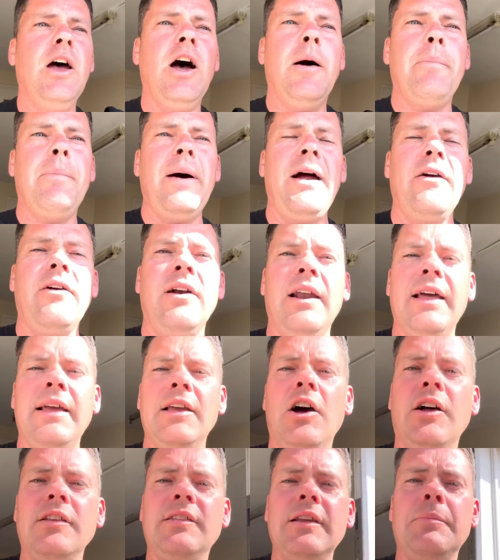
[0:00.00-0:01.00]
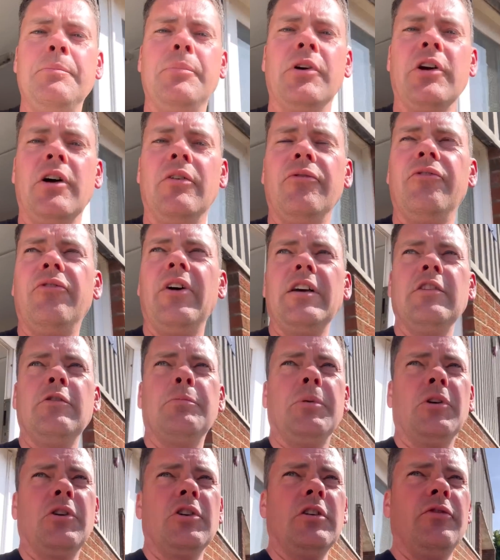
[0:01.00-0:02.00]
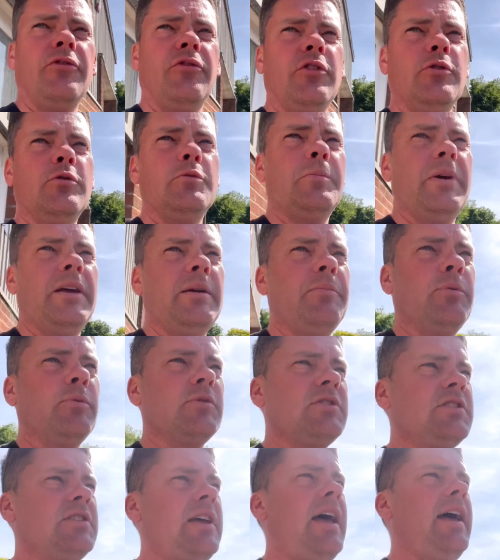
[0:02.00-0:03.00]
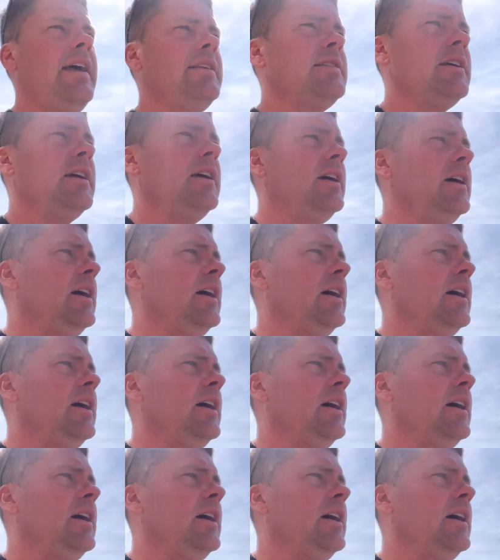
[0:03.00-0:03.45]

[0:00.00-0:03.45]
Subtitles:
Apparently I did put it on Facebook, and a few people said